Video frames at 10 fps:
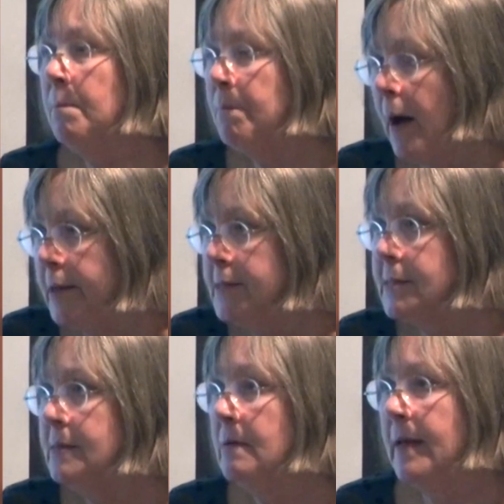
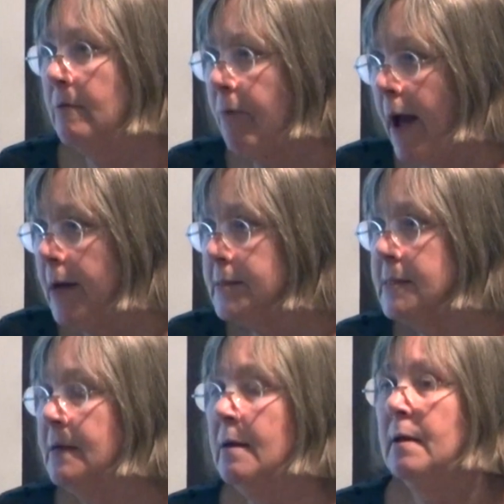mice and
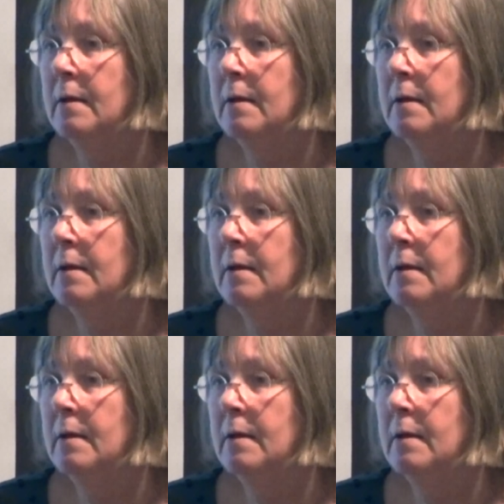rats